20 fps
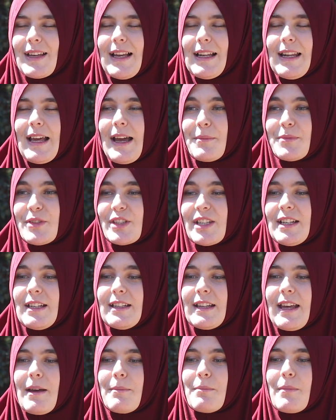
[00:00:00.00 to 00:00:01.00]

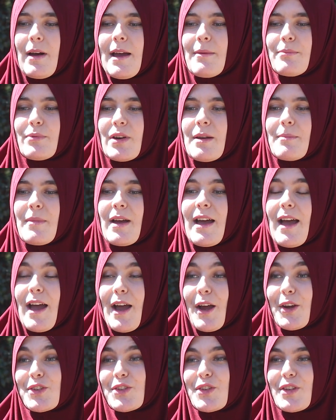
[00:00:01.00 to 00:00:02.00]
Alhamdulillah, My Prayer mat
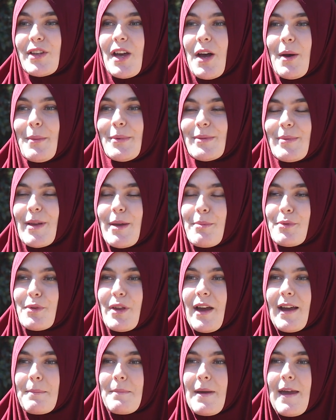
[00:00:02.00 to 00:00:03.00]
actually helps people
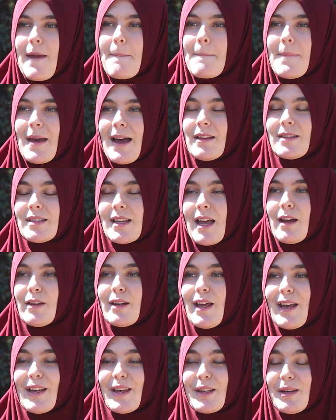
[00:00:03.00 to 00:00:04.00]
like me bow
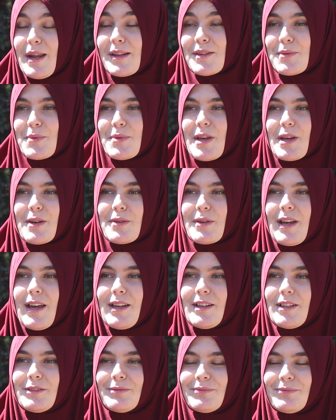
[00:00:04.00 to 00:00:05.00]
down and connect with their Creator.